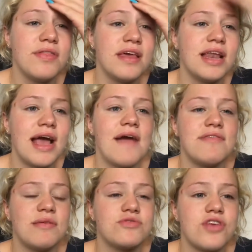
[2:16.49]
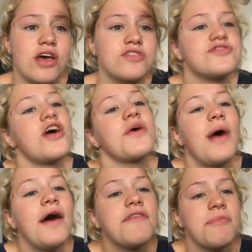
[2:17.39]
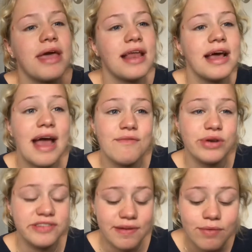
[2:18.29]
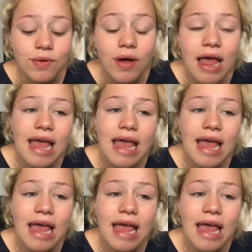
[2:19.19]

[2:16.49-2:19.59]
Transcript: thinking like everything was going so well for me and like everyone in general,